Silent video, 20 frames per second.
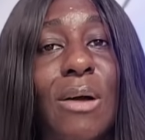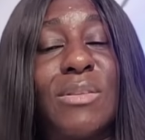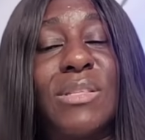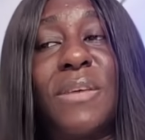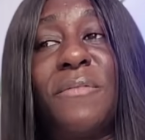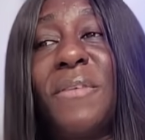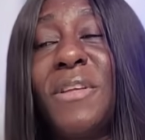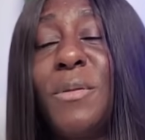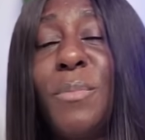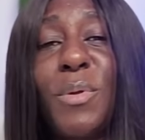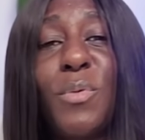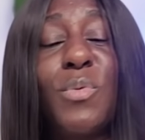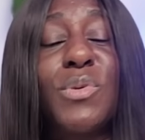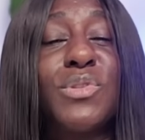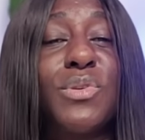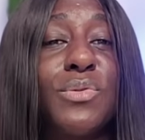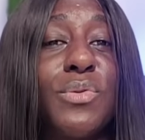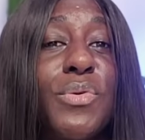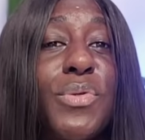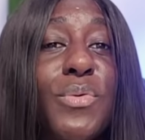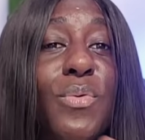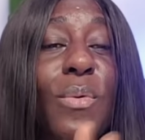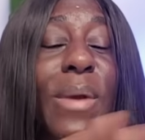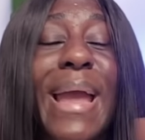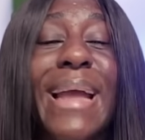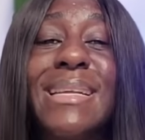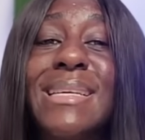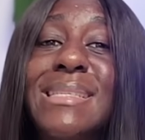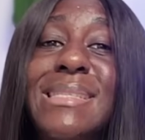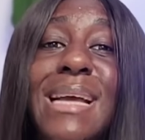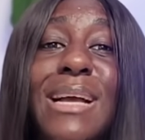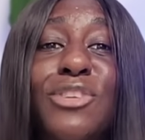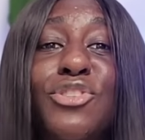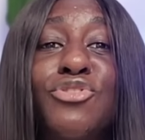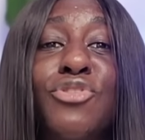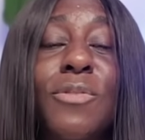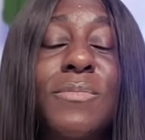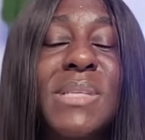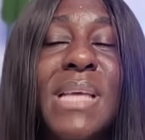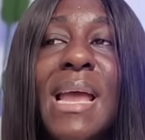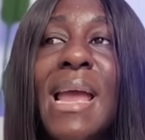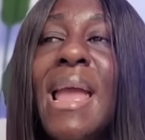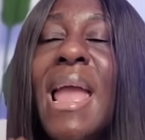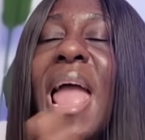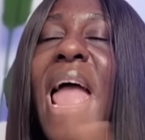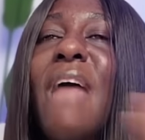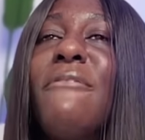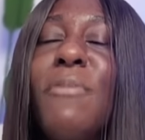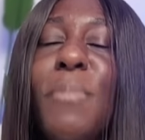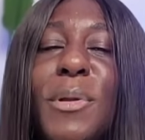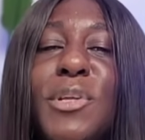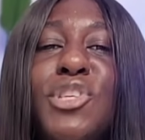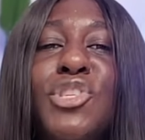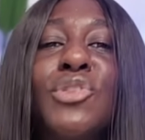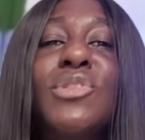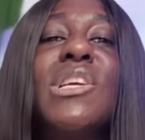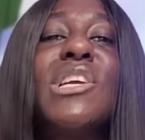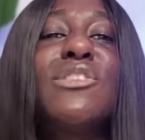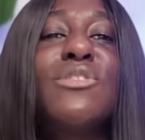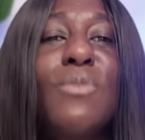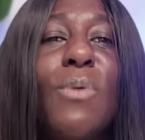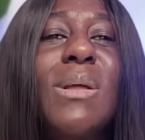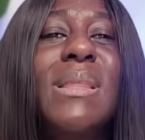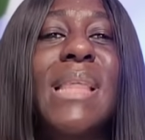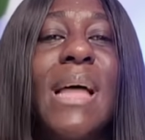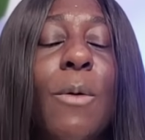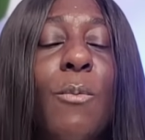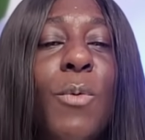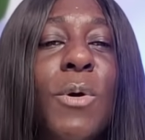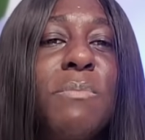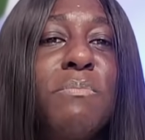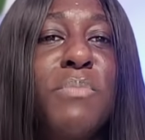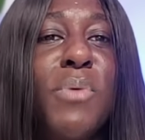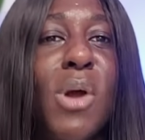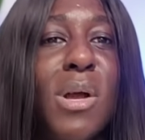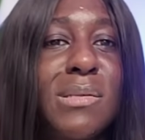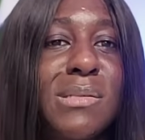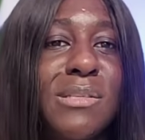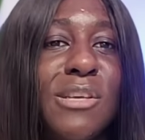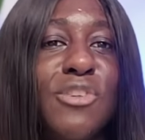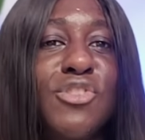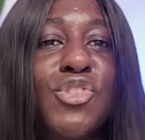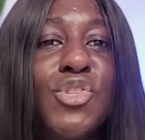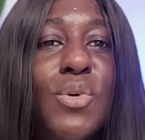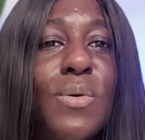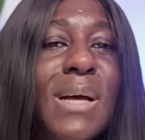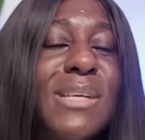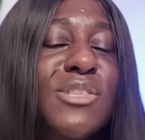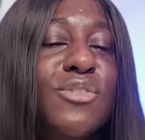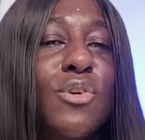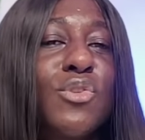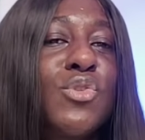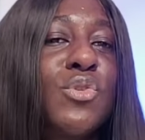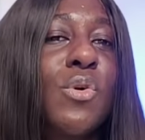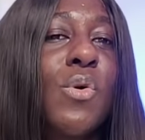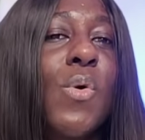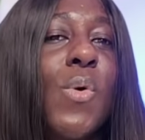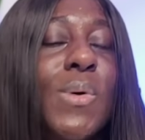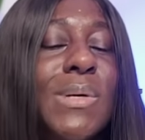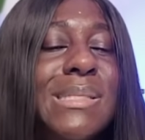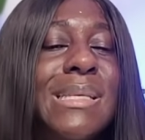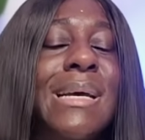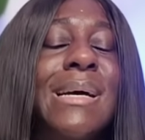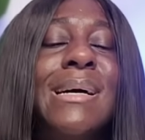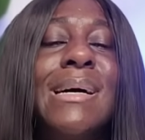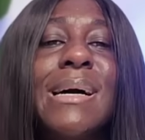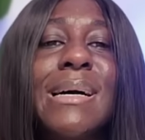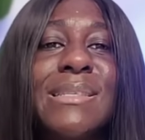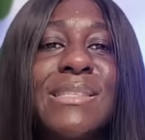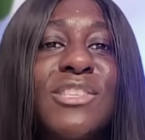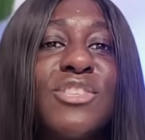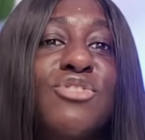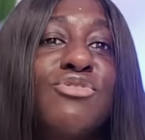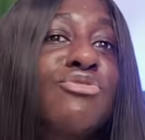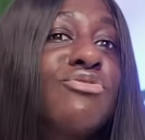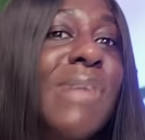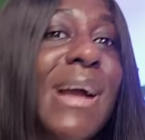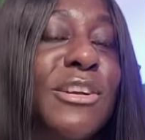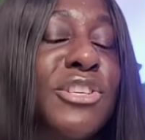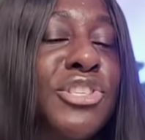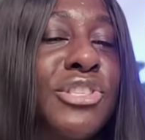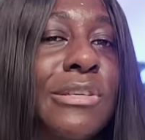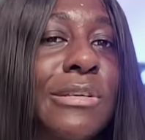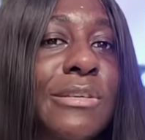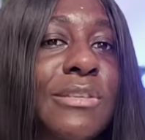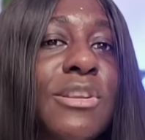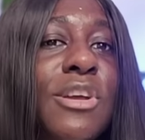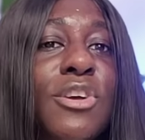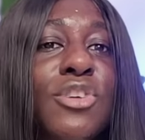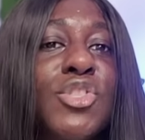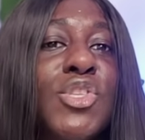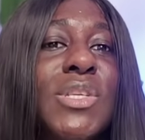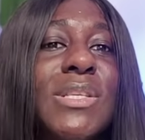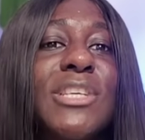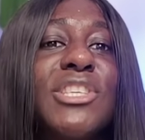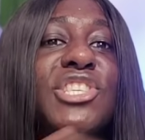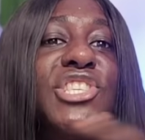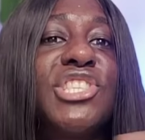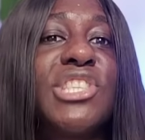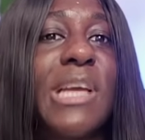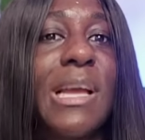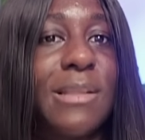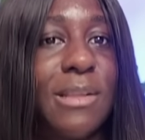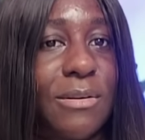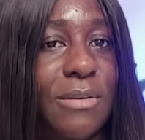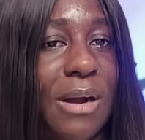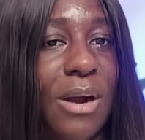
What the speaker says: If anybody was going to throw any tantrums, everybody should ignore that one person so as not to cause a distraction to the general.